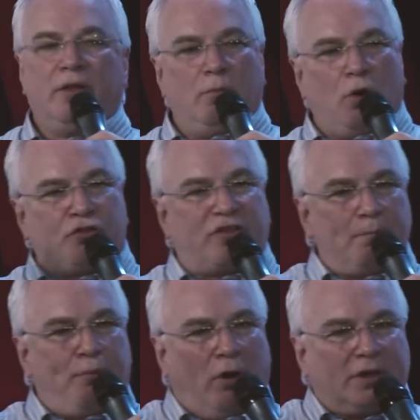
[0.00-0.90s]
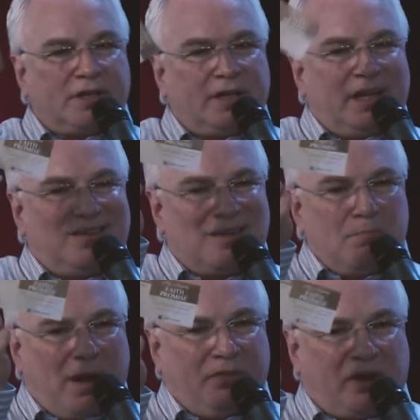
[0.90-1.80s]
most important is the
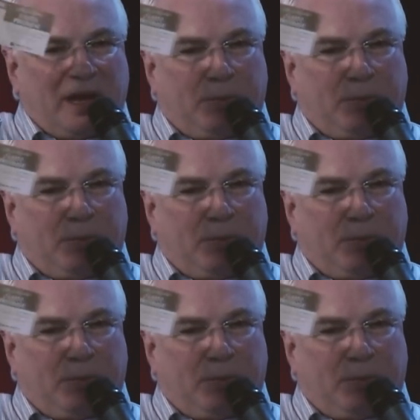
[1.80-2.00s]
monthly